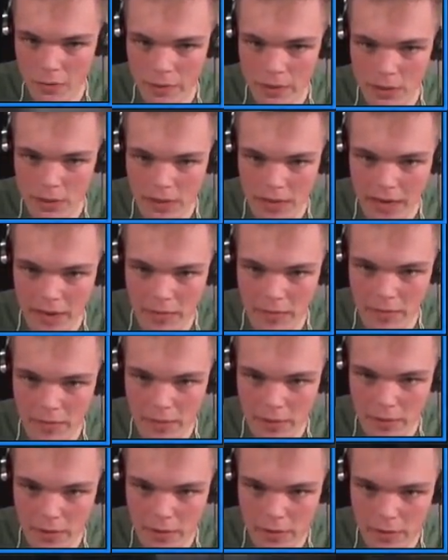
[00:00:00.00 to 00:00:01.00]
we just came from
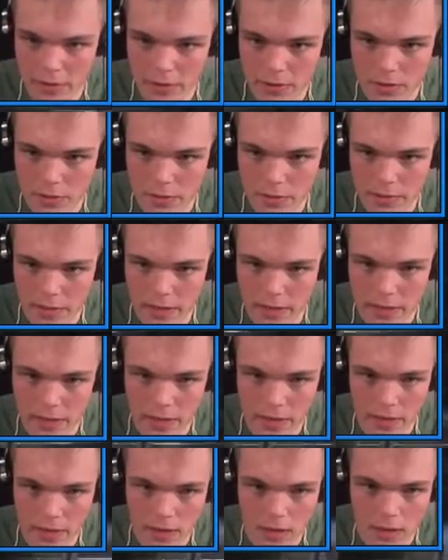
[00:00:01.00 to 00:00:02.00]
there, you stupid
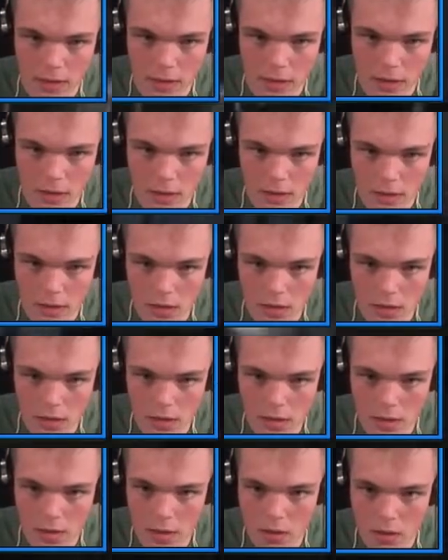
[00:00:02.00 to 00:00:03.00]
idiot.
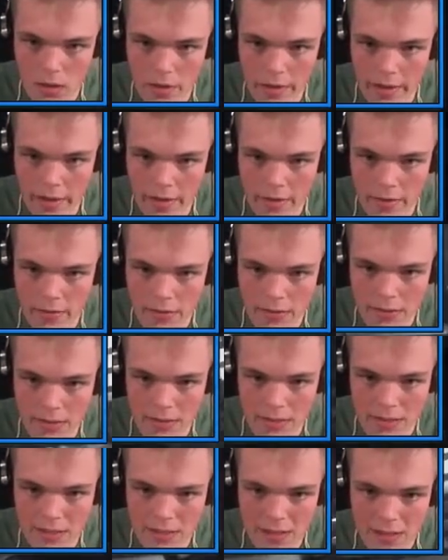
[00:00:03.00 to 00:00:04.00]
Okay.
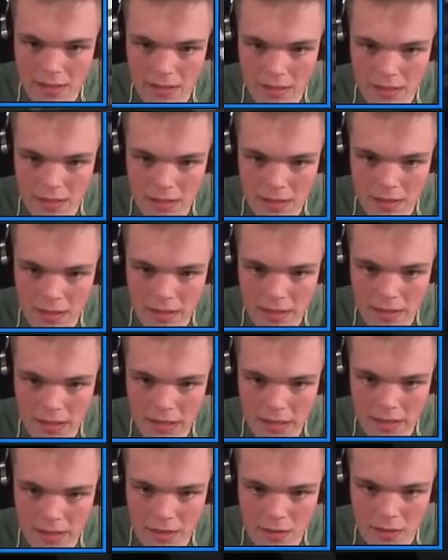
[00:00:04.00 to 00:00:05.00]
The
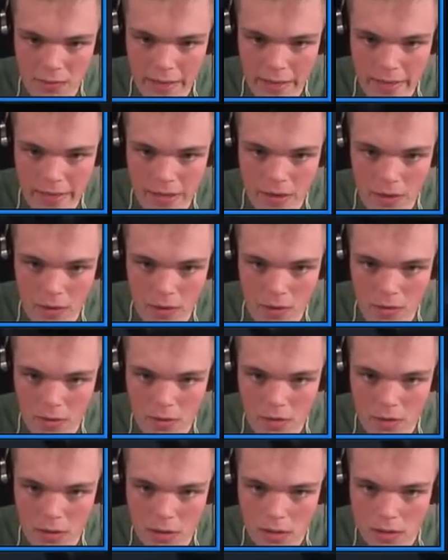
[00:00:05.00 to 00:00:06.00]
little red
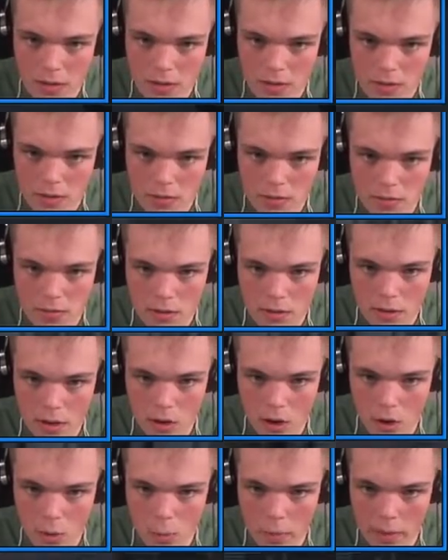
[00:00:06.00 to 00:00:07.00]
door.
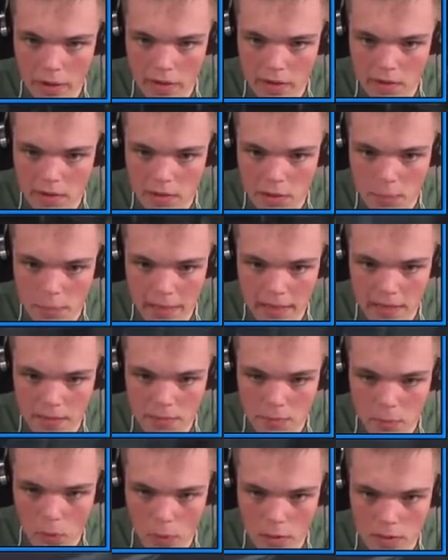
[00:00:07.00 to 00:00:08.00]
Opening
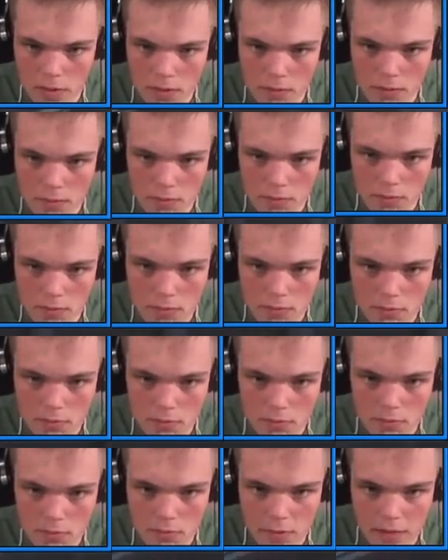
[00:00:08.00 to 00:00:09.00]
spaceport.
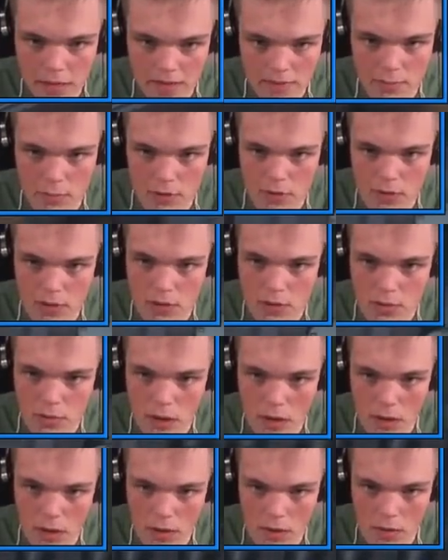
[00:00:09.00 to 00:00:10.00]
Yes, put a
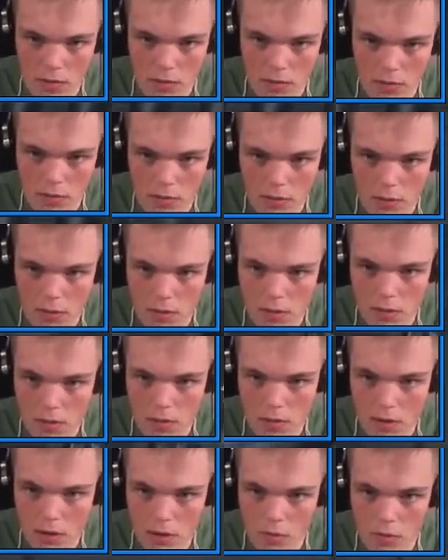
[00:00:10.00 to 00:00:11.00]
suit on.
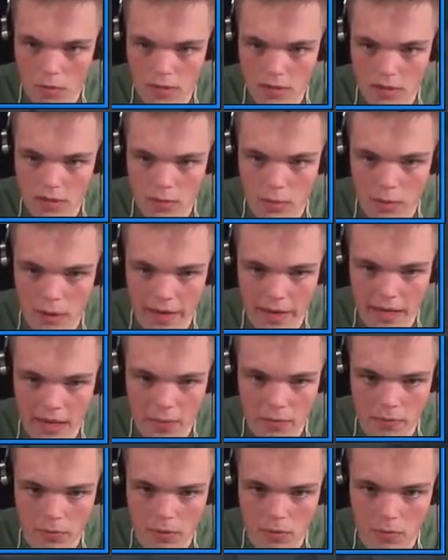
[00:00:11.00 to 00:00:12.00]
No, is this where I
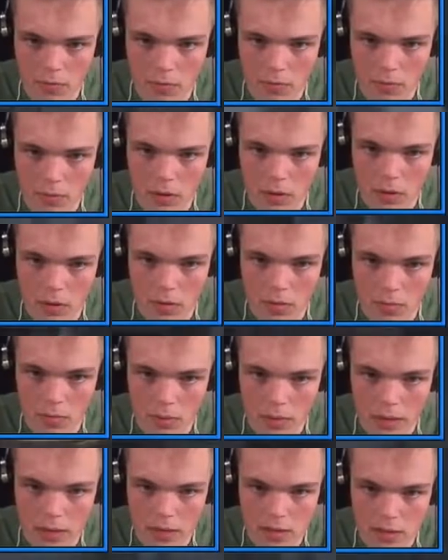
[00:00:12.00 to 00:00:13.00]
came from?
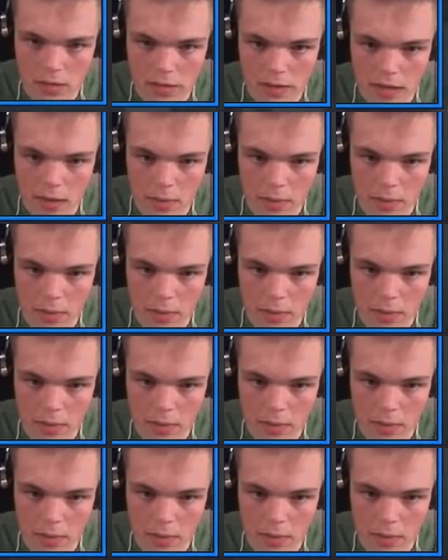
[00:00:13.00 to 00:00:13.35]
Please don't tell